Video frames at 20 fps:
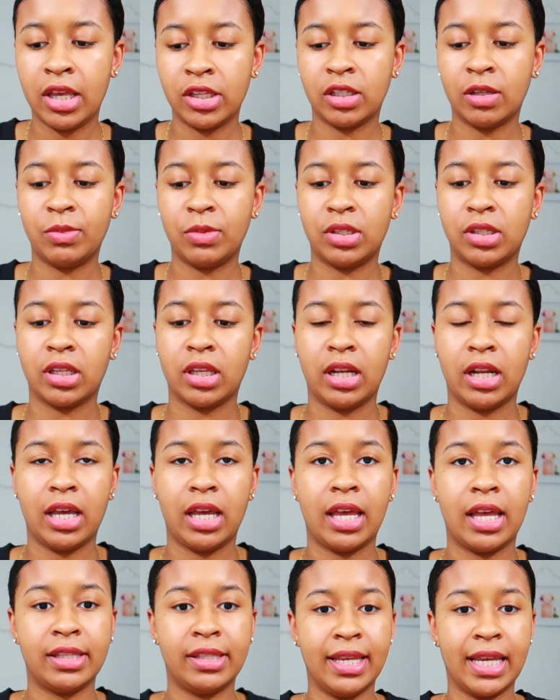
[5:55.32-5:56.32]
So I'm just
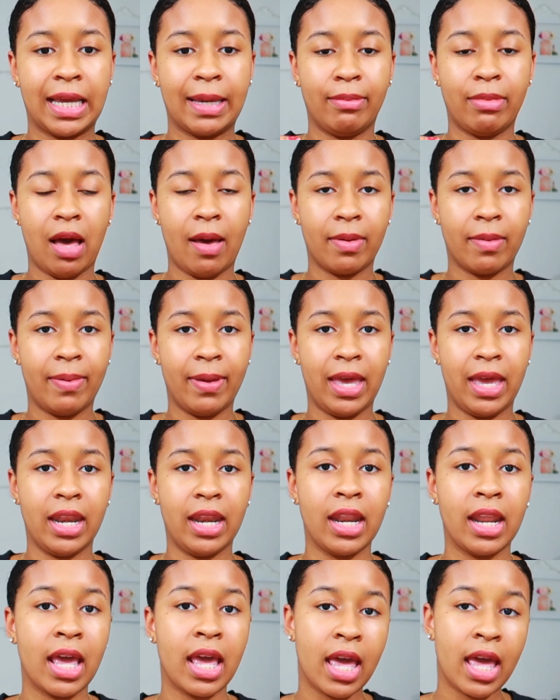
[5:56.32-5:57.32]
gonna take a bobby
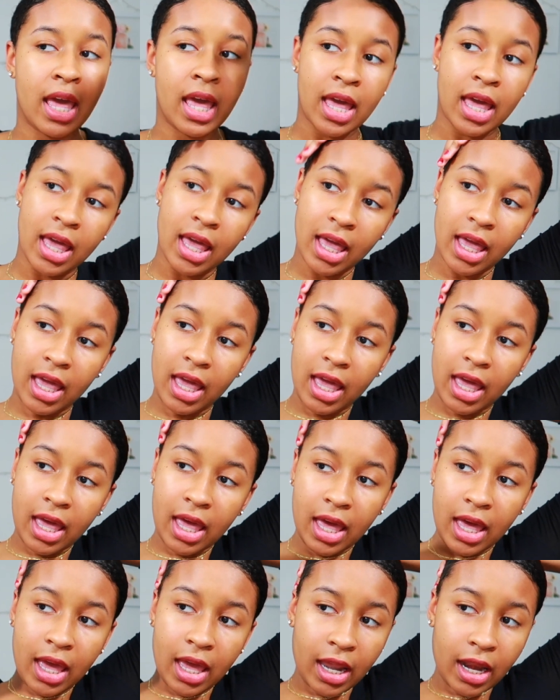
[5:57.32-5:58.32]
pin
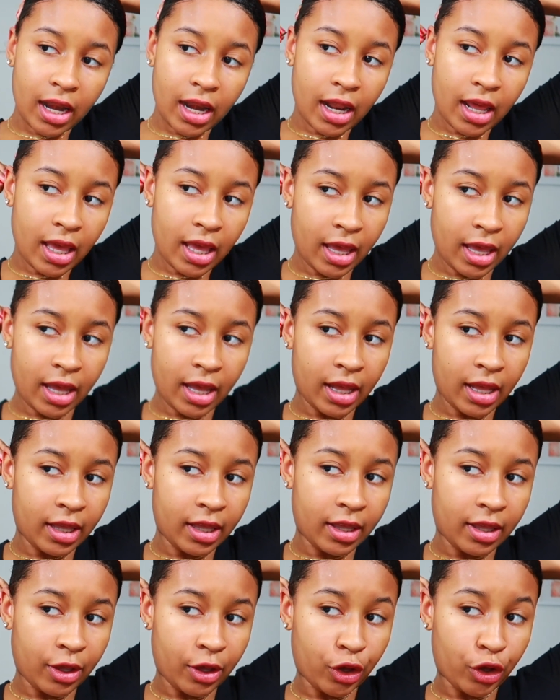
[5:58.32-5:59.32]

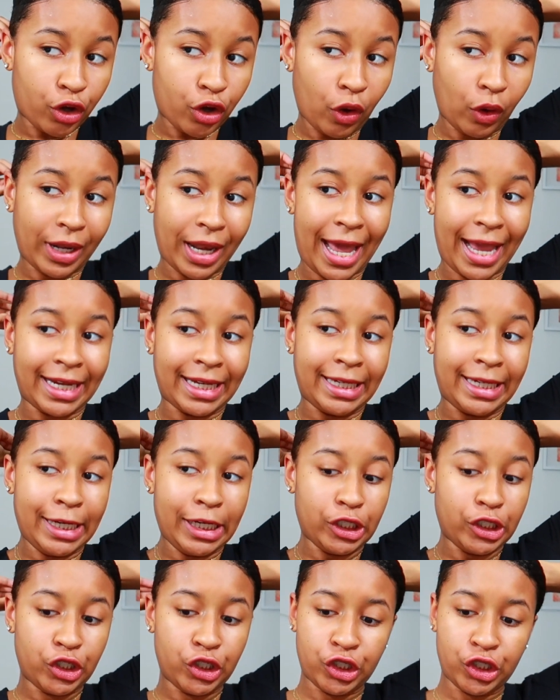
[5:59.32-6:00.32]
and go like
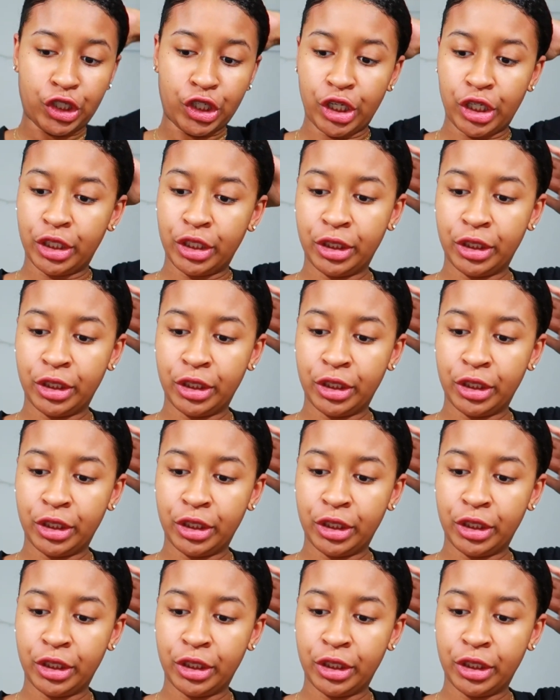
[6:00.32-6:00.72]
this.